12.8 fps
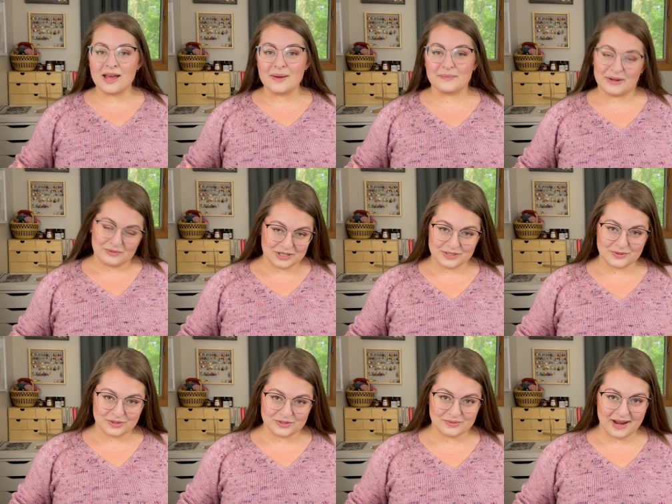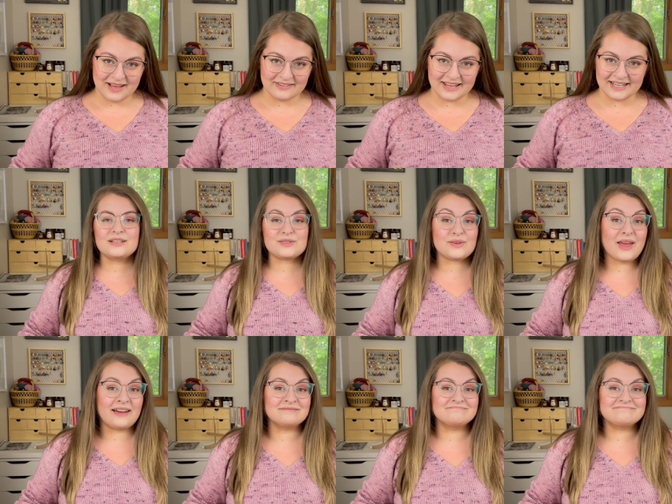my resource Raglan. So
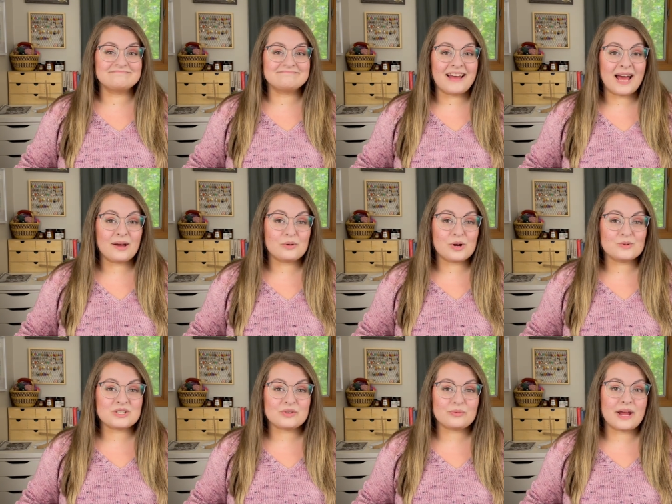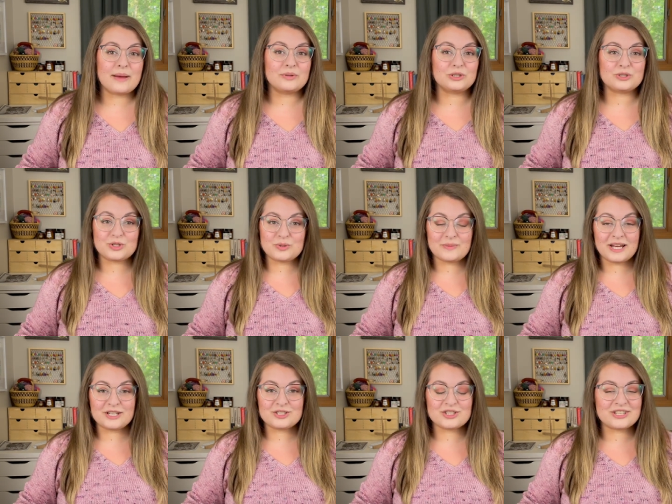yeah, I won't ramble too
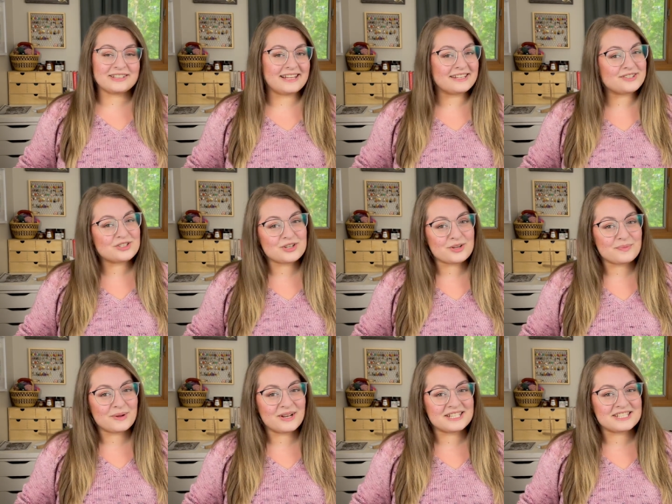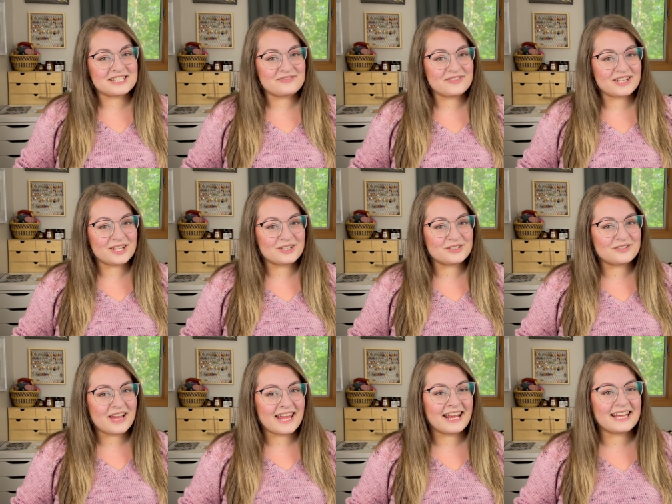much. Let's jump on into the video
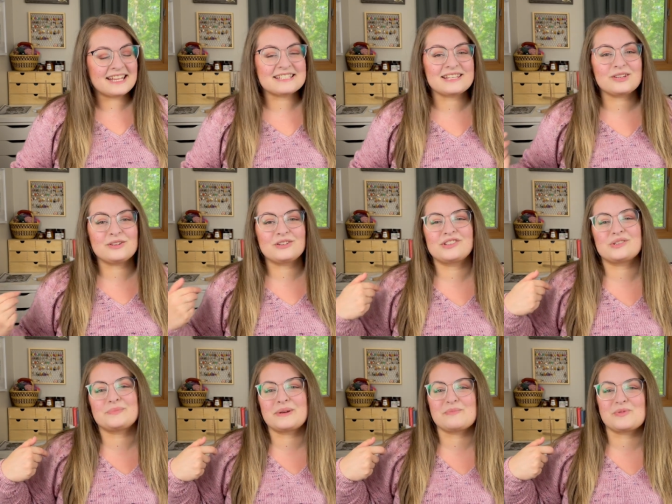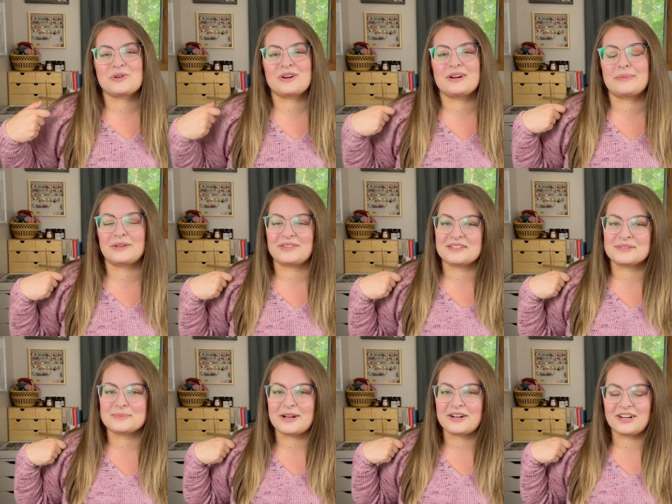and I can tell you a little bit more about this
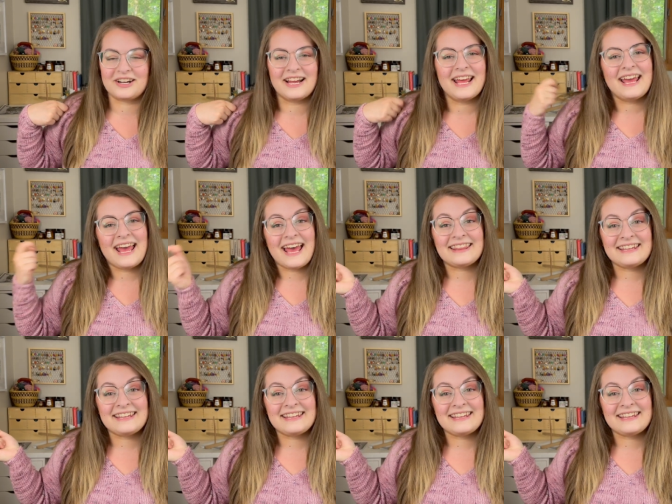sweater at the